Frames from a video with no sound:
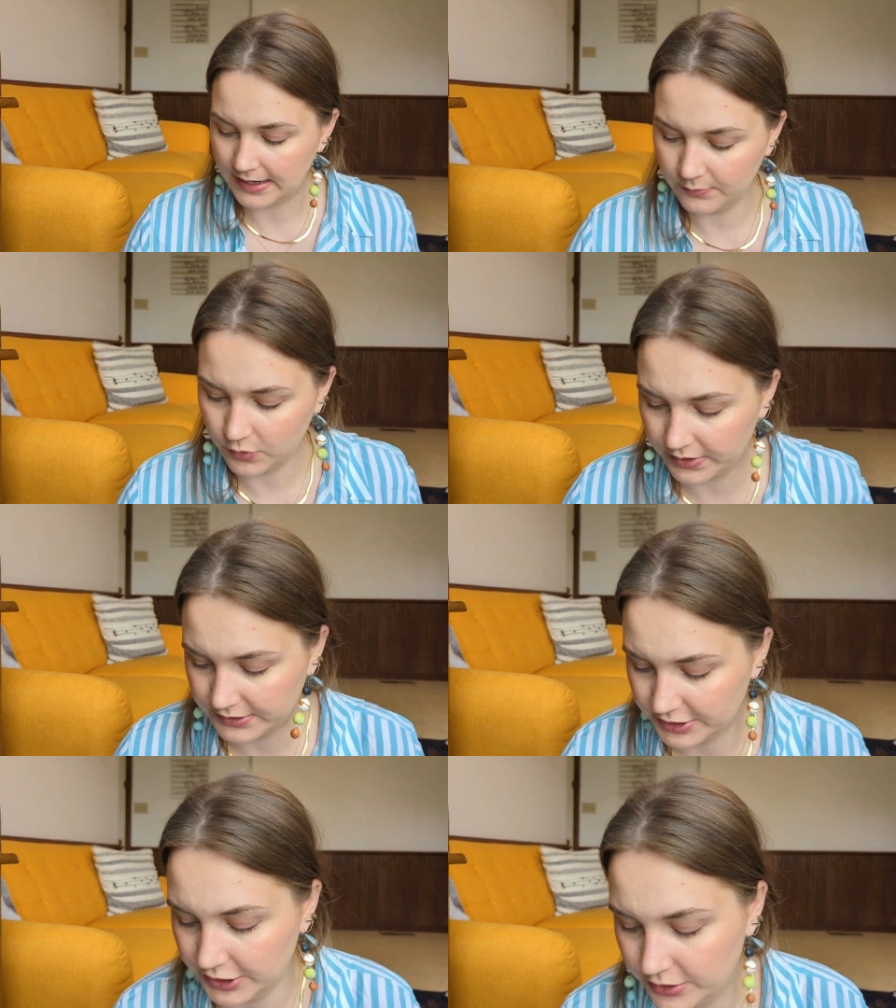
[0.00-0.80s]
I'm
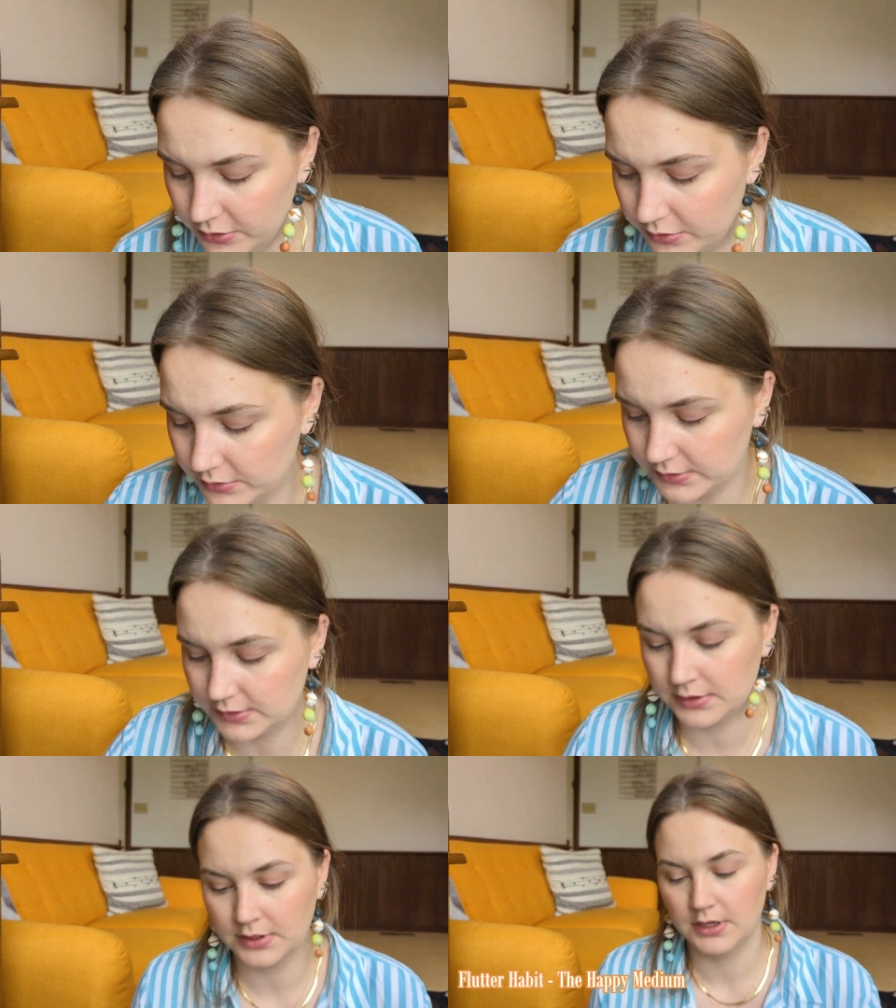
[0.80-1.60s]
going to
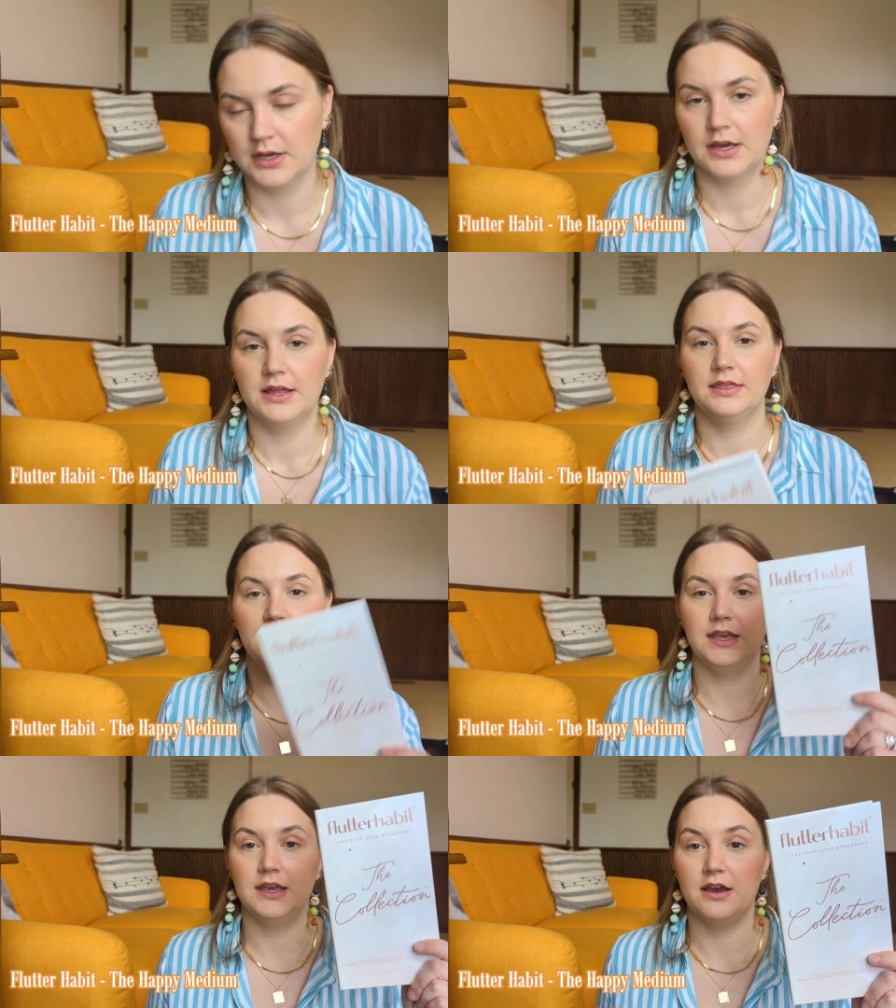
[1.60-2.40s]
use
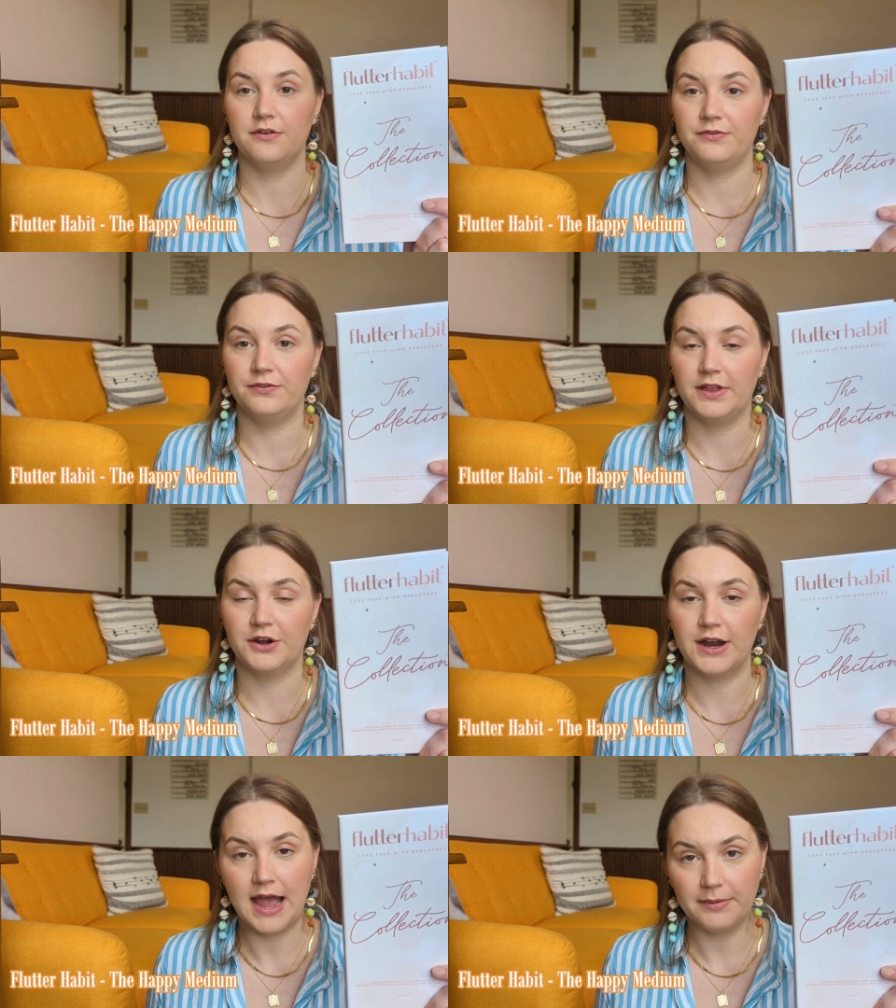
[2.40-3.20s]
the
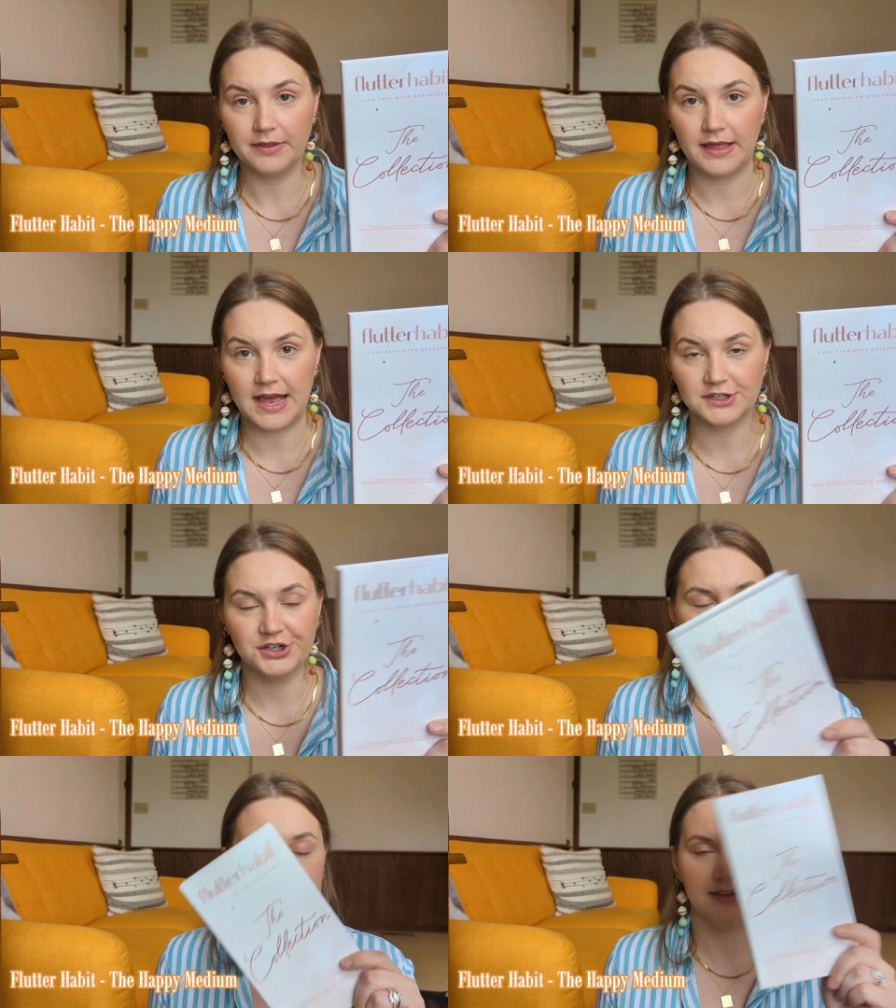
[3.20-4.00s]
Flutter Habit lashes.